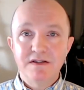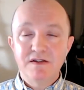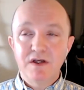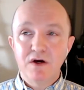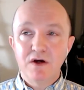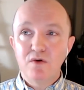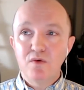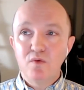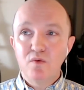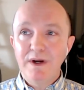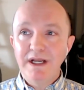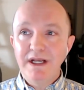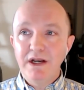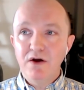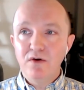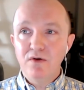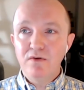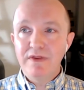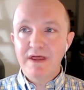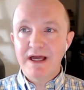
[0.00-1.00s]
So we
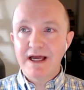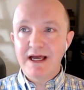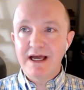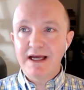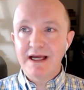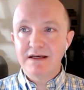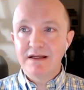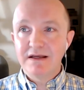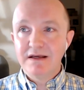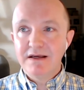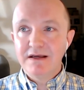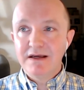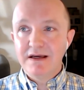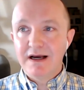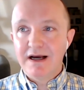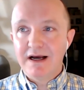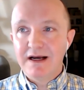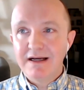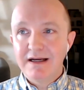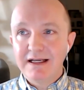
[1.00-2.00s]
know that
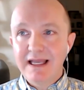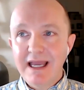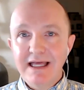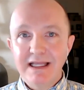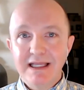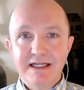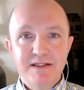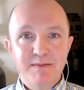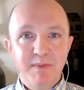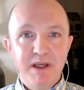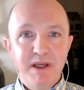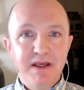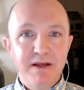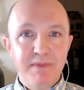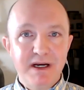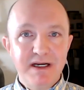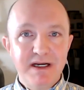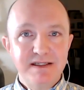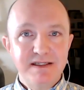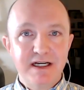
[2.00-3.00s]
uh, gay, lesbian,
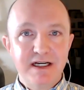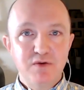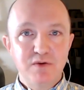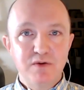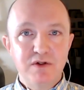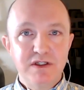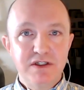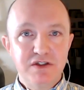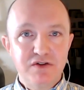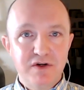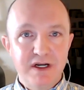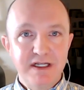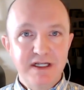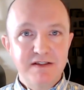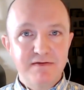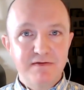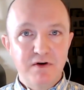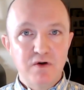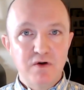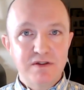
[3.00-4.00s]
bisexual, and
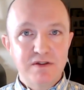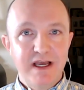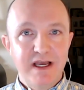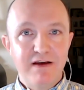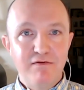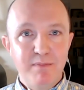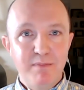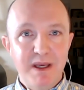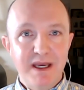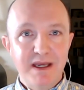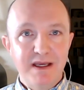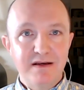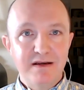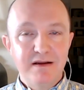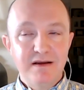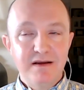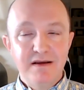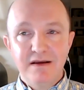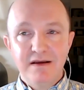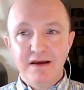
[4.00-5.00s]
trans folks have
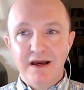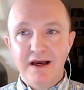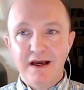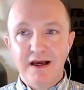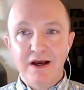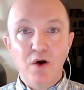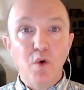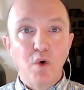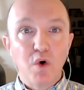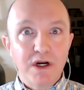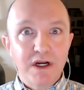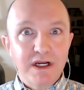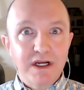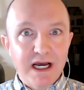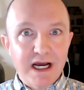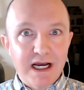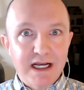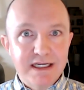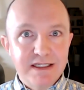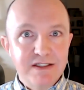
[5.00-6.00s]
been uh,
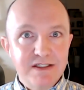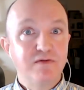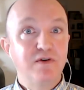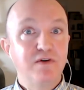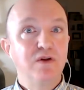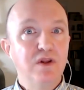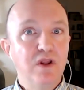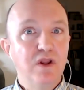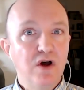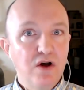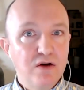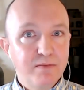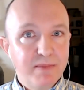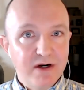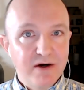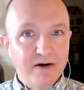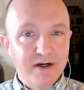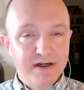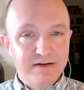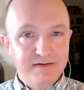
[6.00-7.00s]
organized for a long
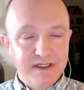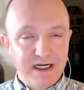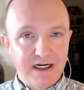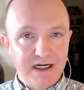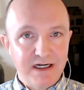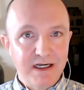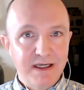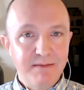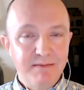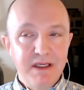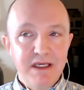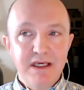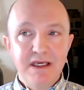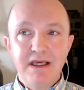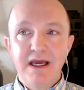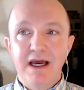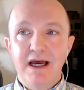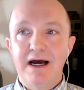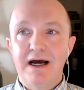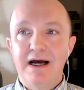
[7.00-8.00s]
period of time.
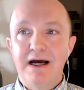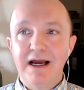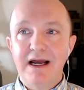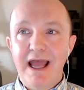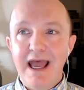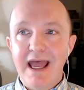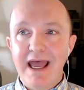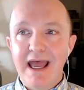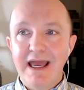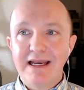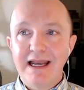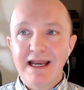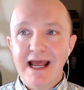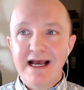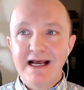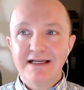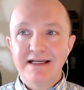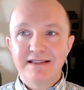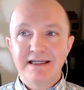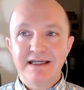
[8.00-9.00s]
Uh, and
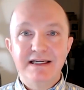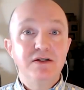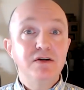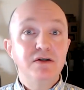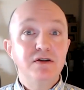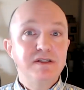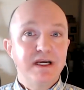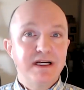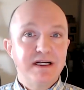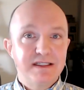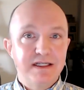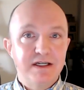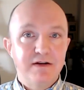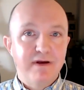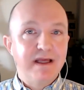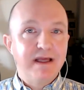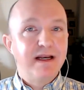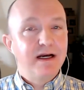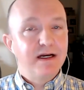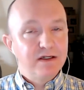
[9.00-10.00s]
as intersex, and,
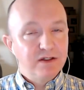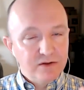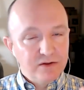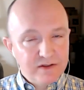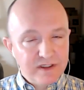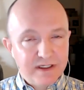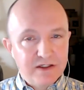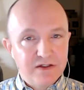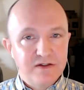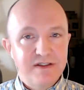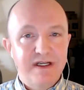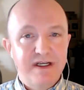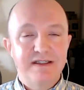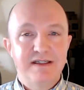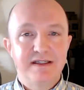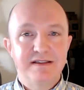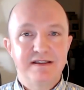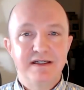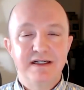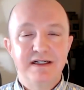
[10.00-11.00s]
and I'll use
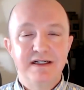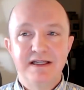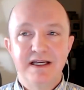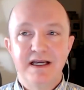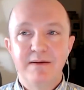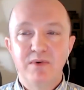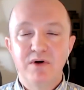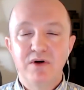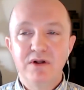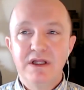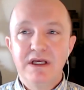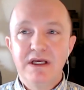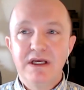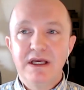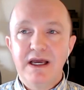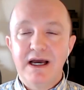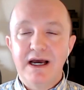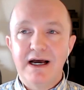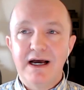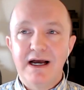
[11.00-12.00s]
intersex as an example,
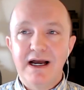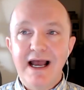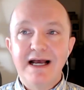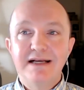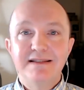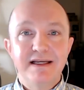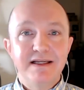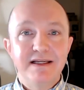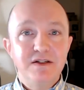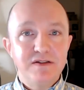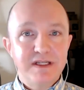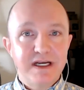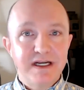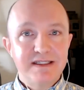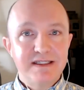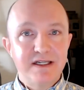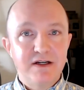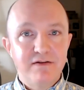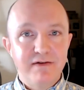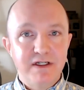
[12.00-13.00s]
uh, as
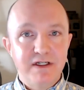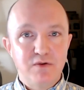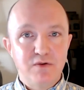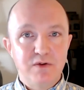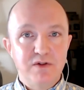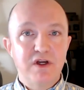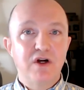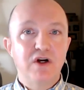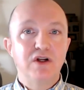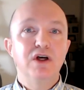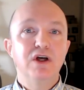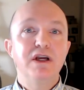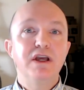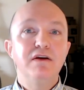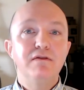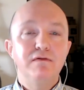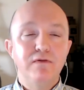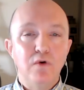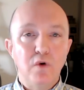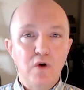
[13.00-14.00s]
intersex individuals are
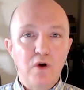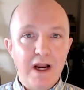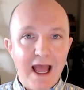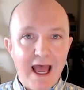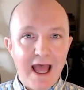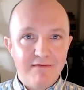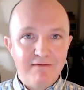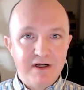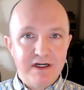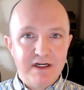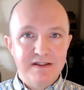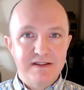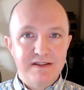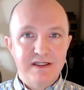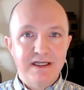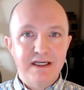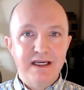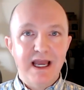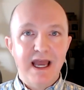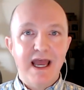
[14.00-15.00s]
looking for
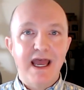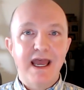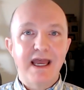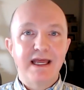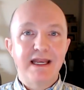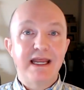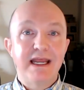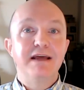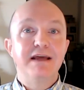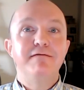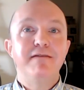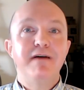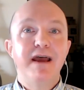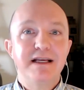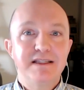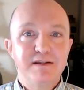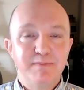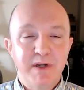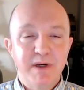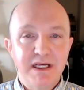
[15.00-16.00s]
advocacy and
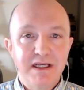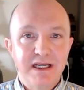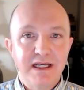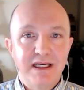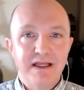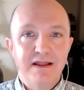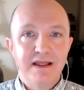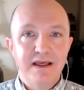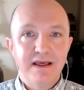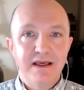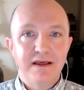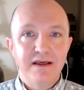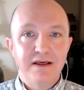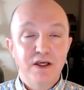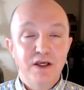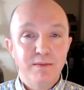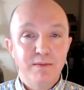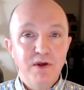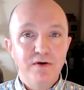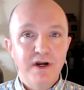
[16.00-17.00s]
advancement in the
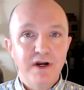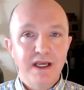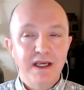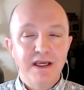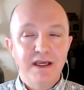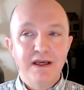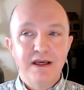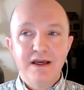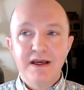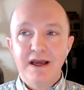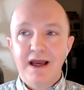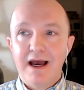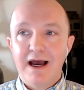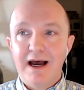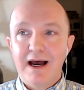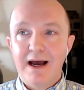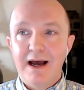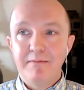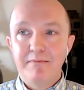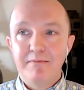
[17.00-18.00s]
community,
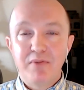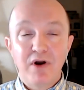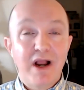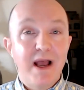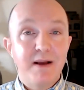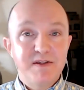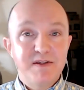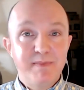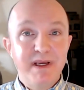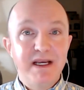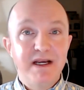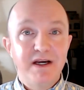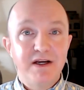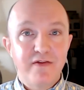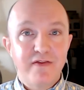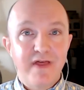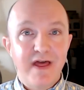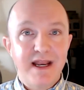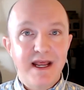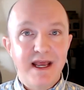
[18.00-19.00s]
uh, perhaps being
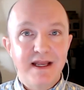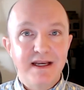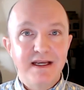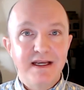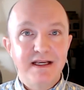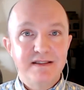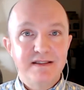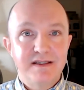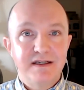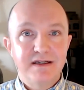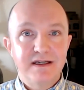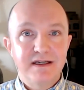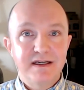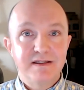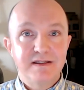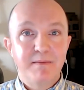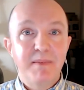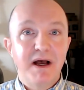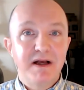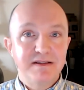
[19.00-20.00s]
under that heading is a,
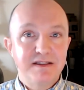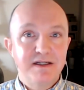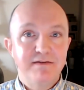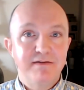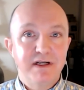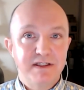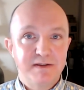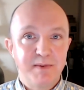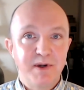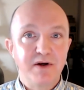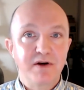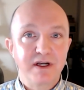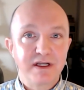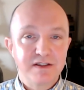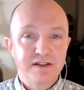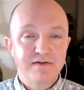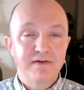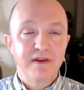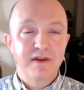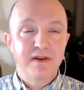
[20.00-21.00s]
is a positive
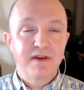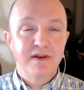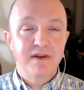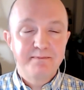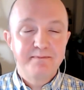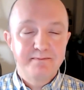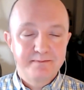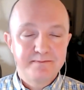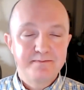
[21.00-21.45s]
experience for them.